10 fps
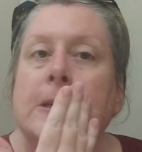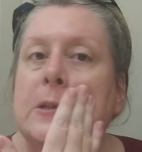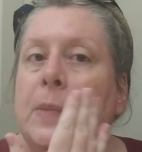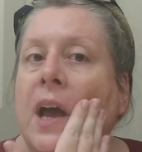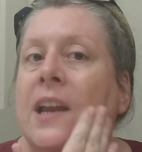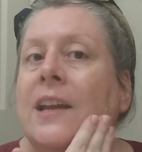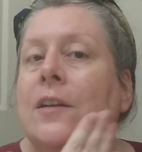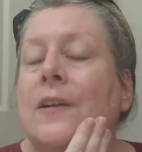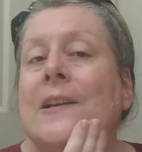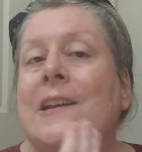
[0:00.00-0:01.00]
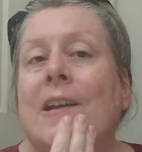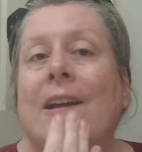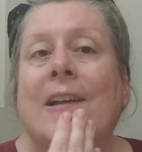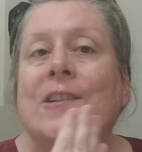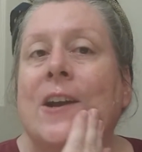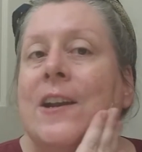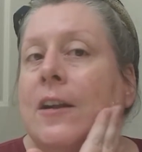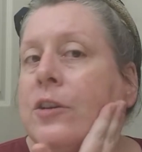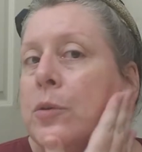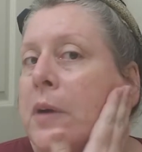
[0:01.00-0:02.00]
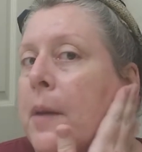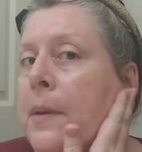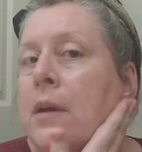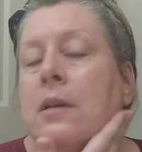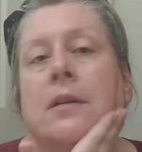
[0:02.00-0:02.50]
just patting it on. Try not to rub.